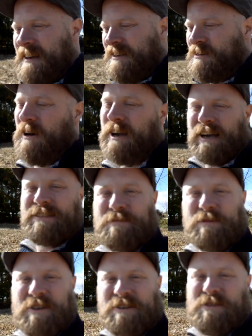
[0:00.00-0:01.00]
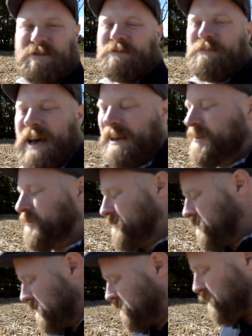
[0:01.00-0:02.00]
so I got some good news and bad
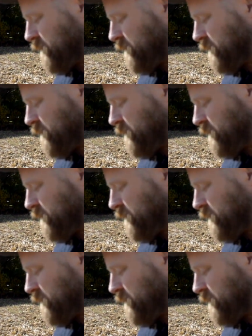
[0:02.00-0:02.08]
news.